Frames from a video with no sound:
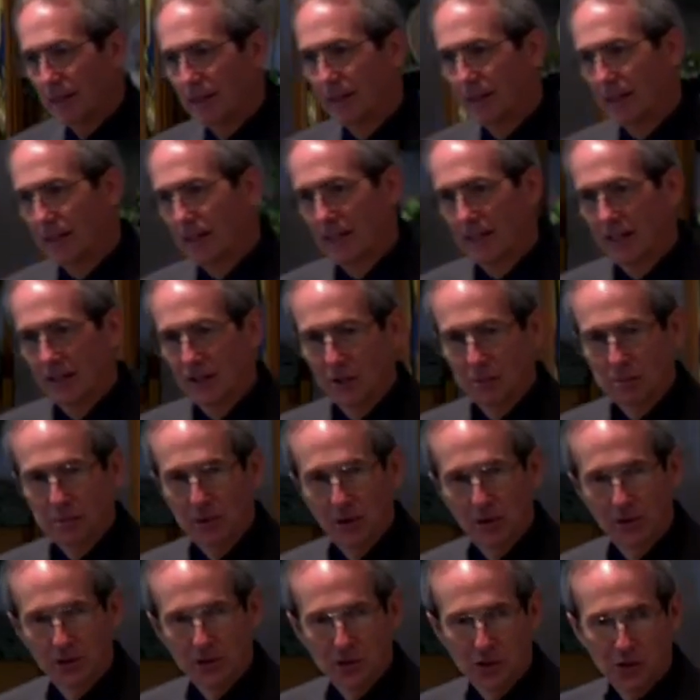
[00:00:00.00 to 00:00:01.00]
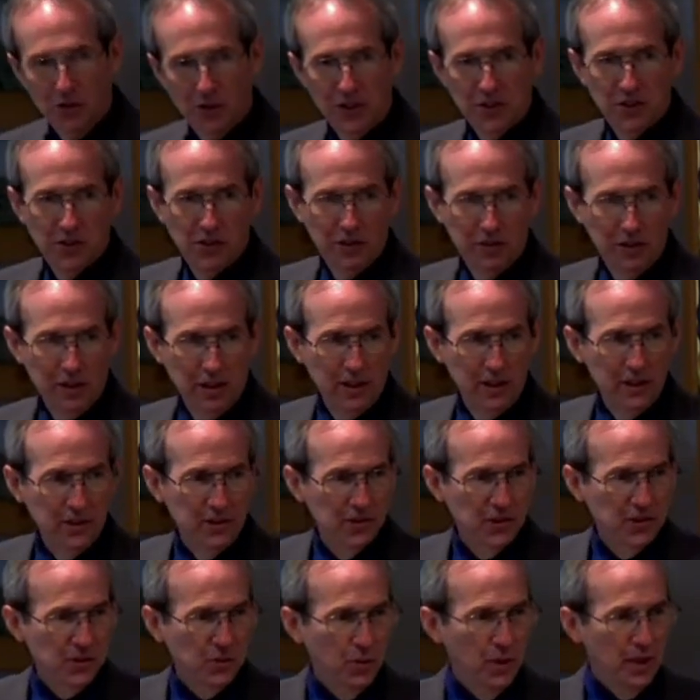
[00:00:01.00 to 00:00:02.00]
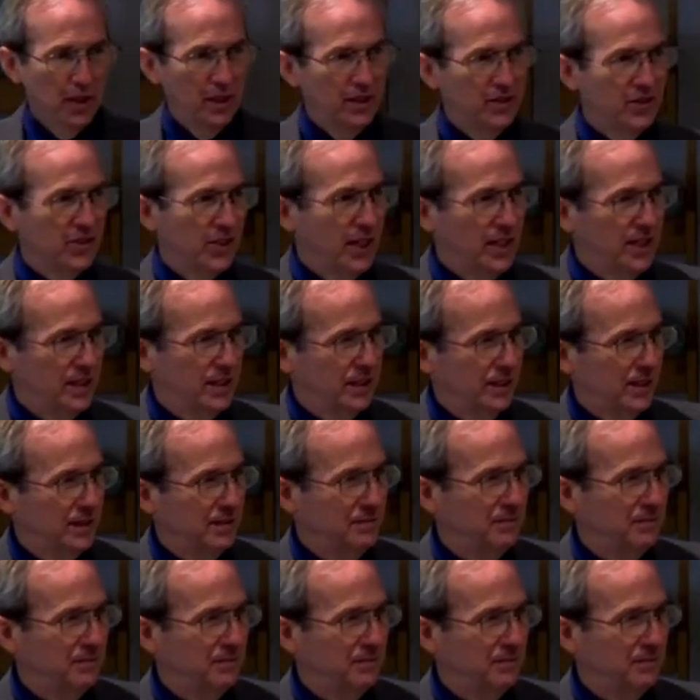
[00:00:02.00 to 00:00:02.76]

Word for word: I hope you enjoyed your lunch as well as I did.